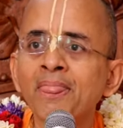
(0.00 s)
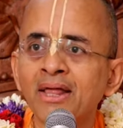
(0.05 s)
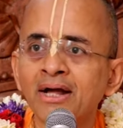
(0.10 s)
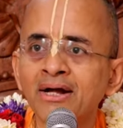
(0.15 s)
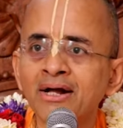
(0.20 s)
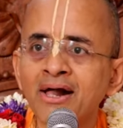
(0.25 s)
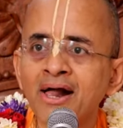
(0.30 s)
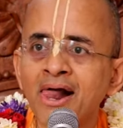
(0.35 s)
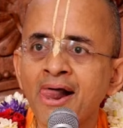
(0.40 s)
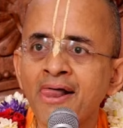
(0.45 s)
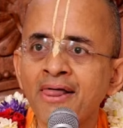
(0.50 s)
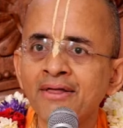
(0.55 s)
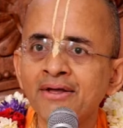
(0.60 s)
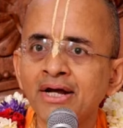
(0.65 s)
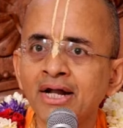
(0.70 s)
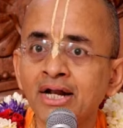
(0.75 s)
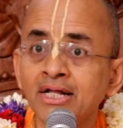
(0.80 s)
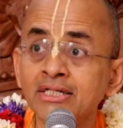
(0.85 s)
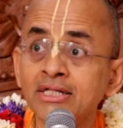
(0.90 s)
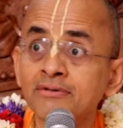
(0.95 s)
uh,
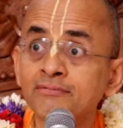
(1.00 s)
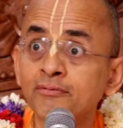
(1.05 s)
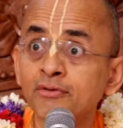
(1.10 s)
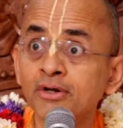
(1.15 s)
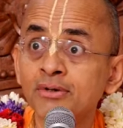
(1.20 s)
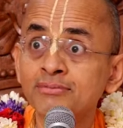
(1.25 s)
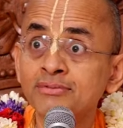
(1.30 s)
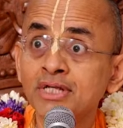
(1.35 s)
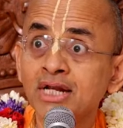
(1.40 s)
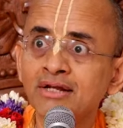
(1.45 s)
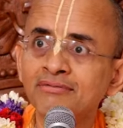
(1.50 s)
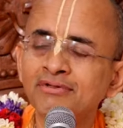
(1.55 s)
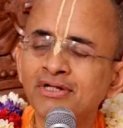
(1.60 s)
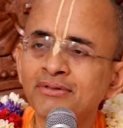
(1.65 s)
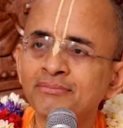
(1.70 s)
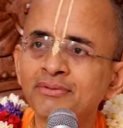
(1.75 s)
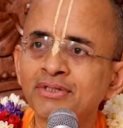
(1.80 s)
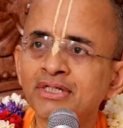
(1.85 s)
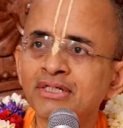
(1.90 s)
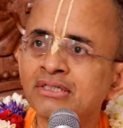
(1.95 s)
and other forums are
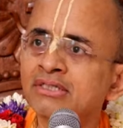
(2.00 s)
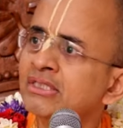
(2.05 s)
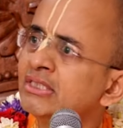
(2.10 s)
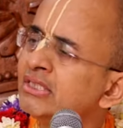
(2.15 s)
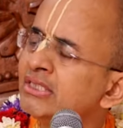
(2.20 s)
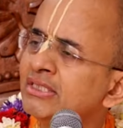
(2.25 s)
available.